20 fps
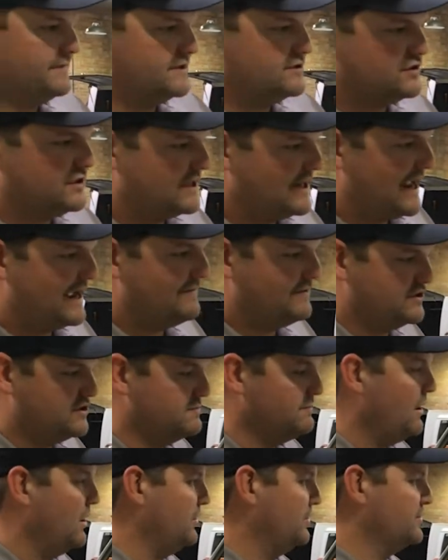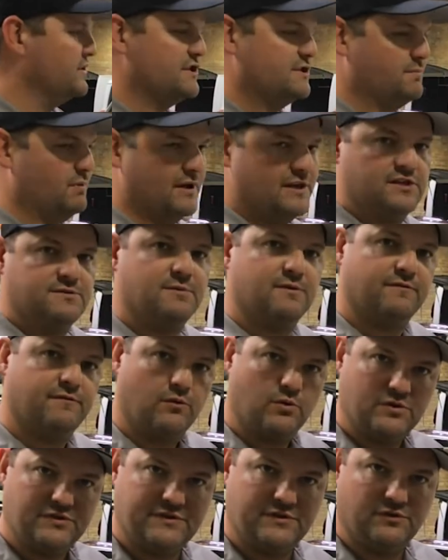These are gonna have a smaller displacement
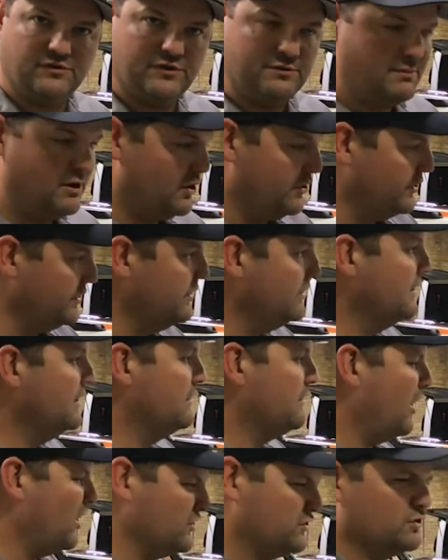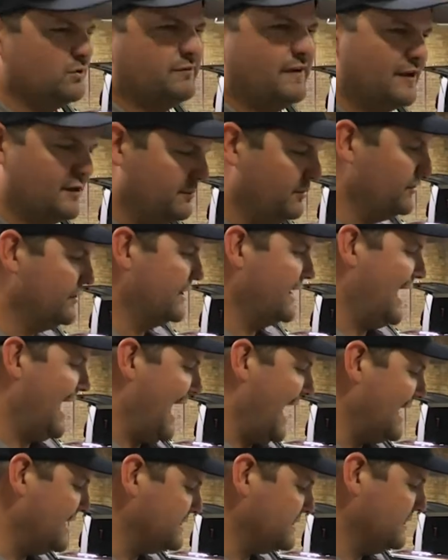four-cylinder motor, also available in
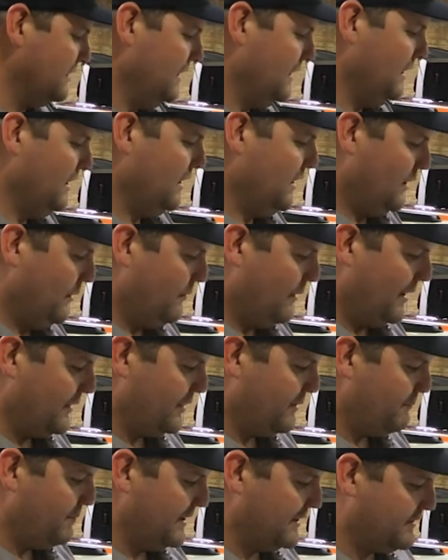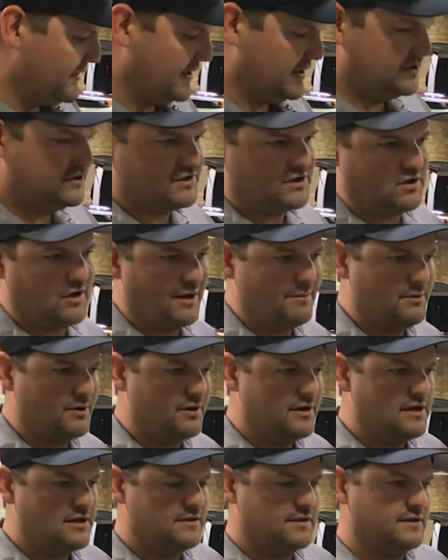gas. But the big thing is you climb
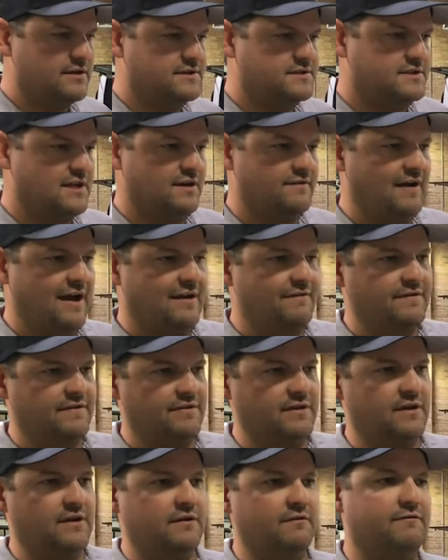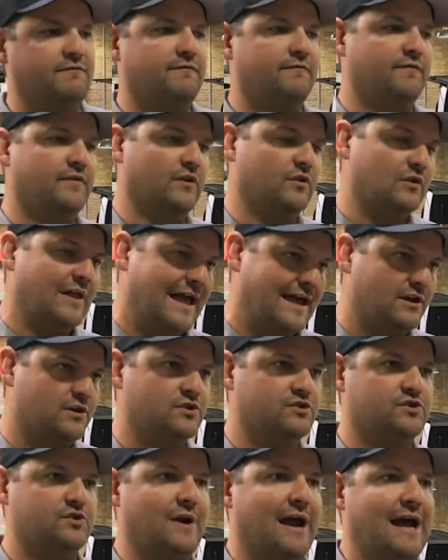underneath, and instead of having the, the Land
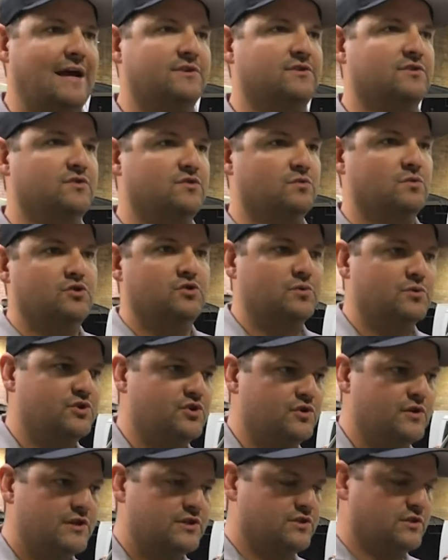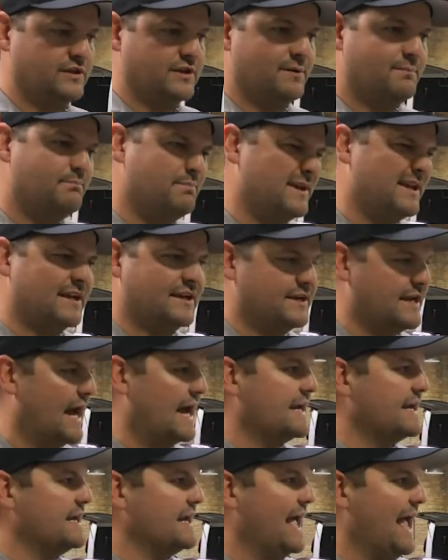Cruiser axles, which were traditionally a big
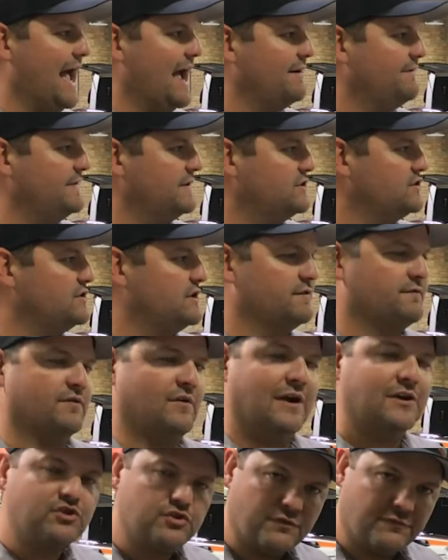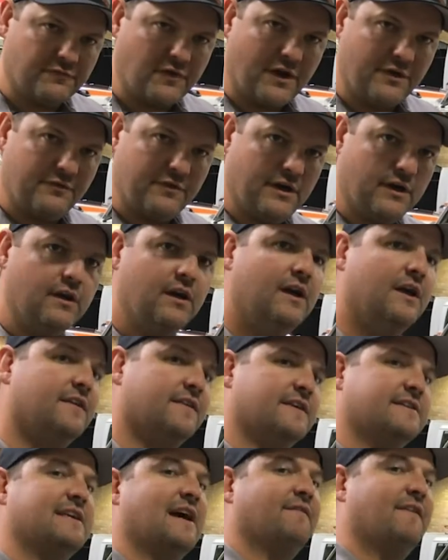nine and a half inch differential front and rear,
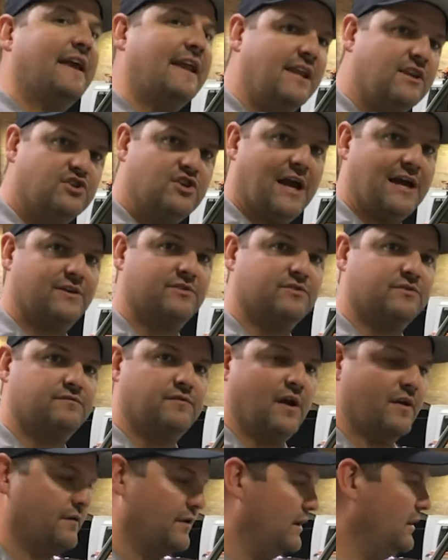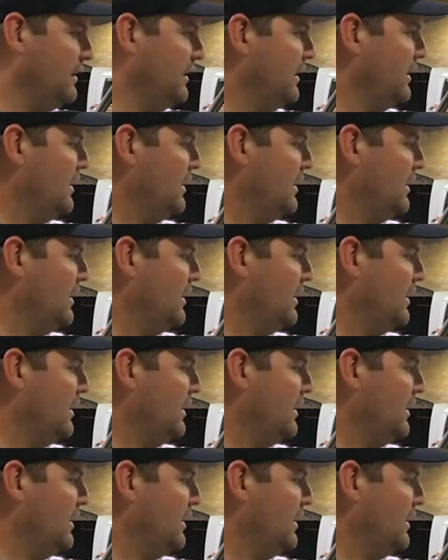these have eight inch axles front and rear.